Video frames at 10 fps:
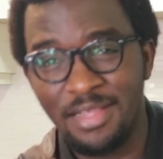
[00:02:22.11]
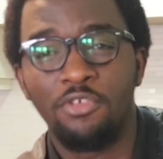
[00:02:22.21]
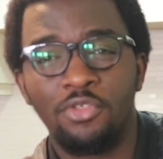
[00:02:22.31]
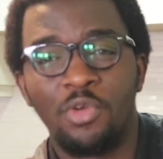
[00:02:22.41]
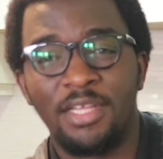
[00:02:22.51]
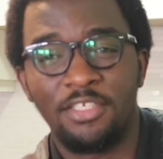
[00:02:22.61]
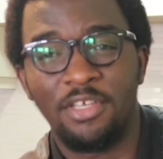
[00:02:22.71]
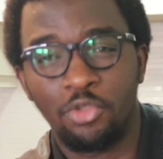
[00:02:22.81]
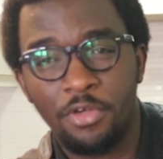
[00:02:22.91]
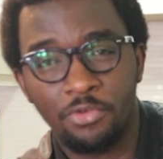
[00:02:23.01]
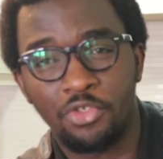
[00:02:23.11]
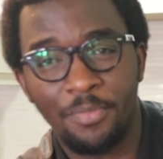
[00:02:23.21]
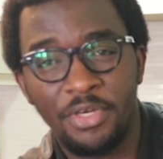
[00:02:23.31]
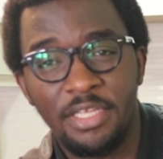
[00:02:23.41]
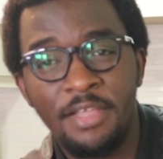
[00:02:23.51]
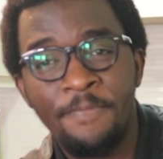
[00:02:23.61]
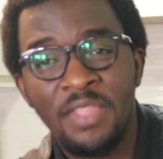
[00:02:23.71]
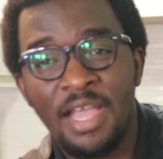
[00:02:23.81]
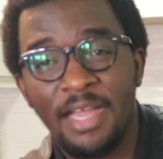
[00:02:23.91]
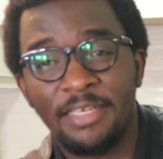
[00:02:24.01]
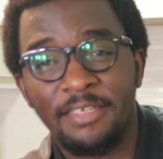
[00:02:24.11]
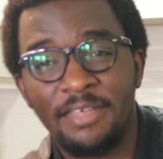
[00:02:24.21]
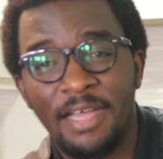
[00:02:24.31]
Just look at it. You're talking to somebody and